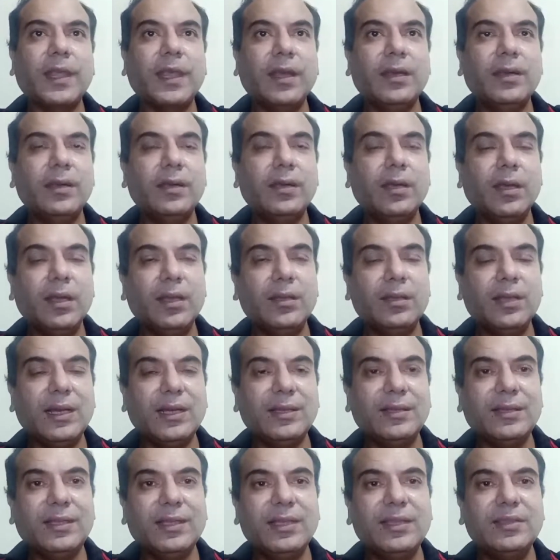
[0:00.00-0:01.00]
in
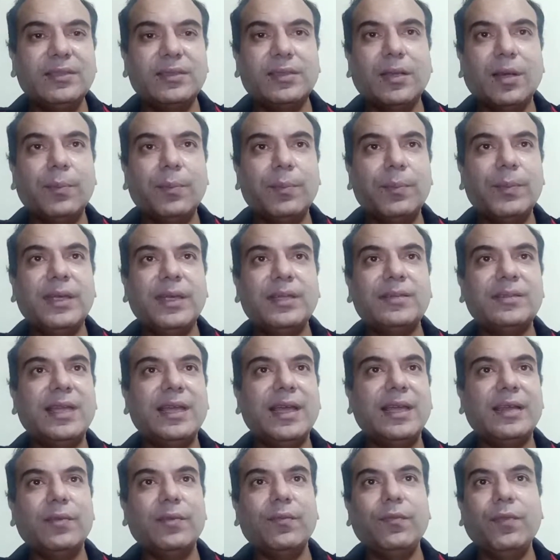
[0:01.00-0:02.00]
that these companies
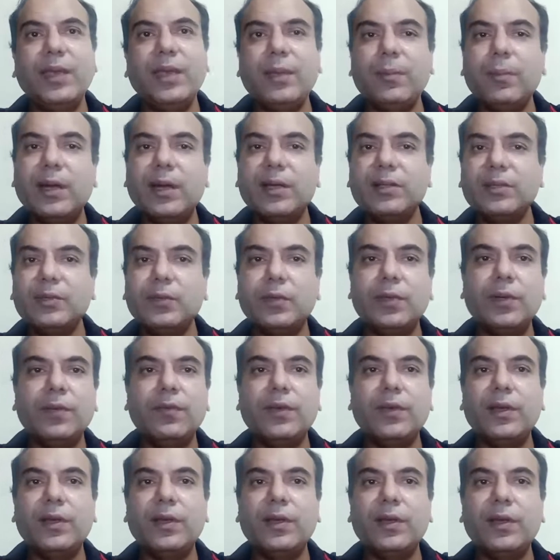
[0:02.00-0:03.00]
like DMart sort
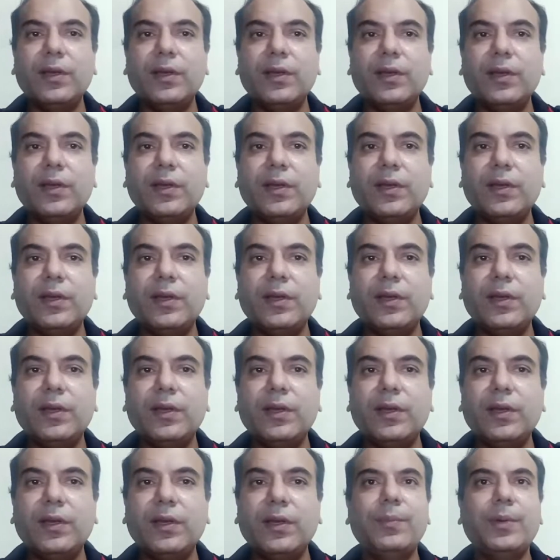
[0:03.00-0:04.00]
of a
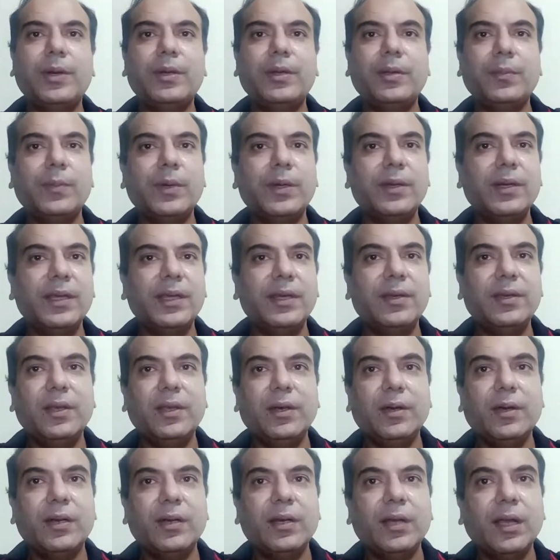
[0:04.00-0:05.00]
companies have brought
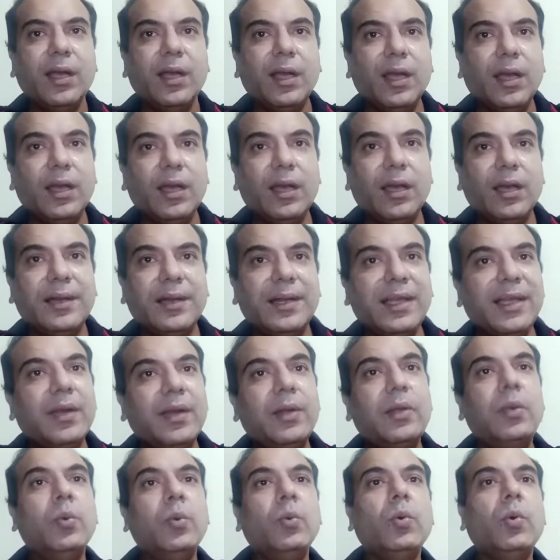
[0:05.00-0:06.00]
about in your
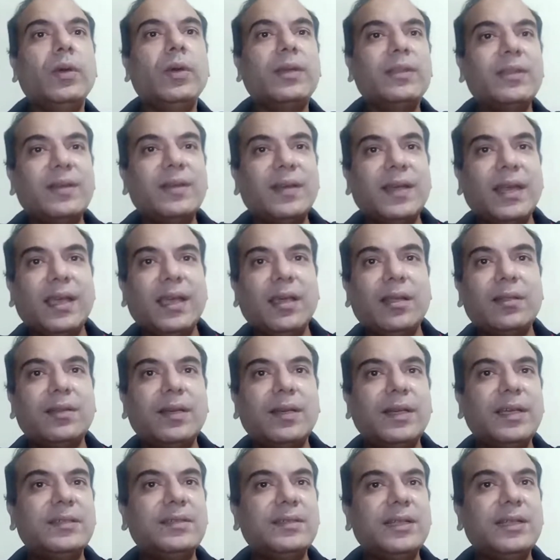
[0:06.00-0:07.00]
tier two or
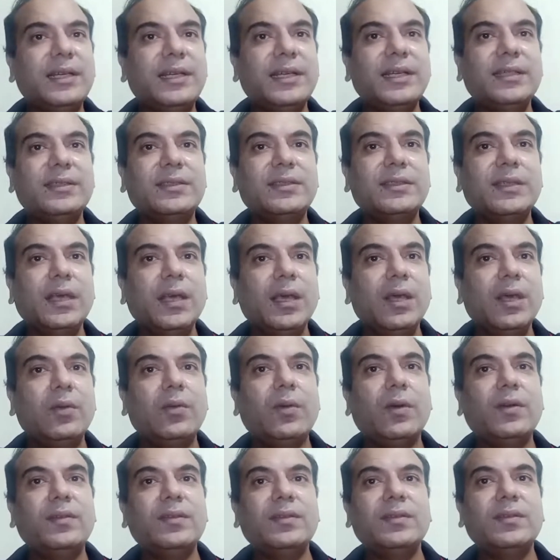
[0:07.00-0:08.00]
tier three,
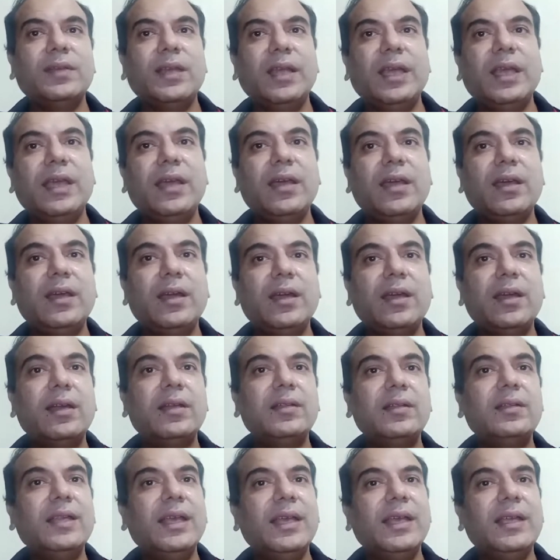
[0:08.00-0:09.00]
because here
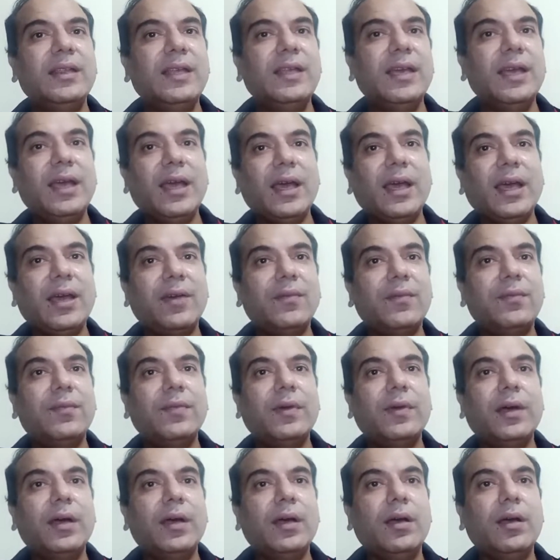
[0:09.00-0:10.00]
they have
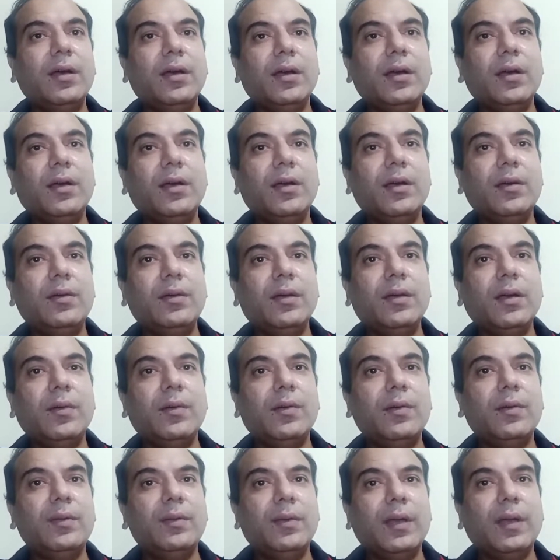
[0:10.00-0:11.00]

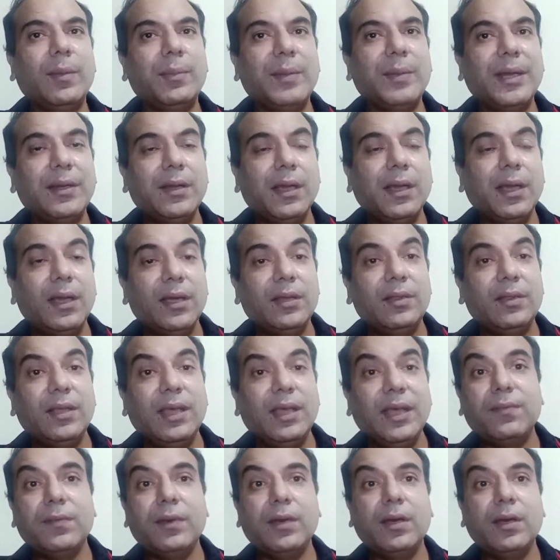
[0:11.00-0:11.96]
I mean they have